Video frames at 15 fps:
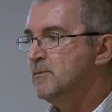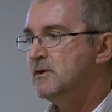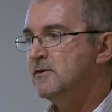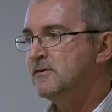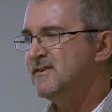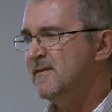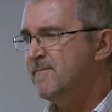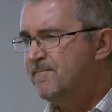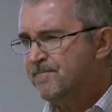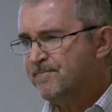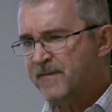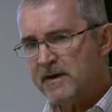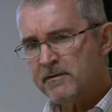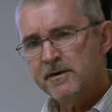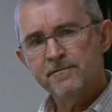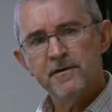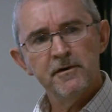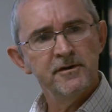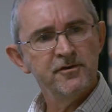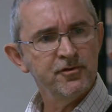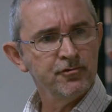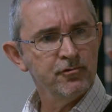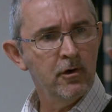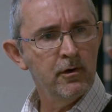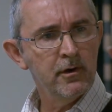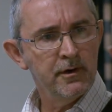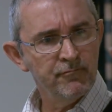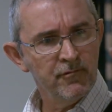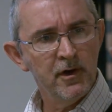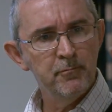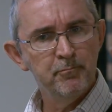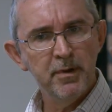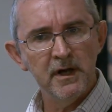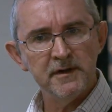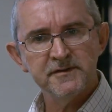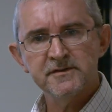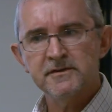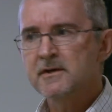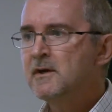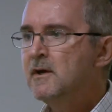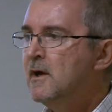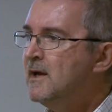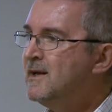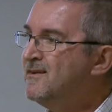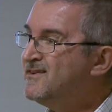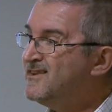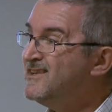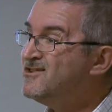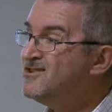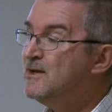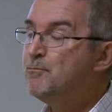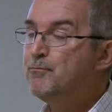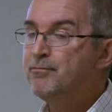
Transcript: because they're very, very strong and robust and essentially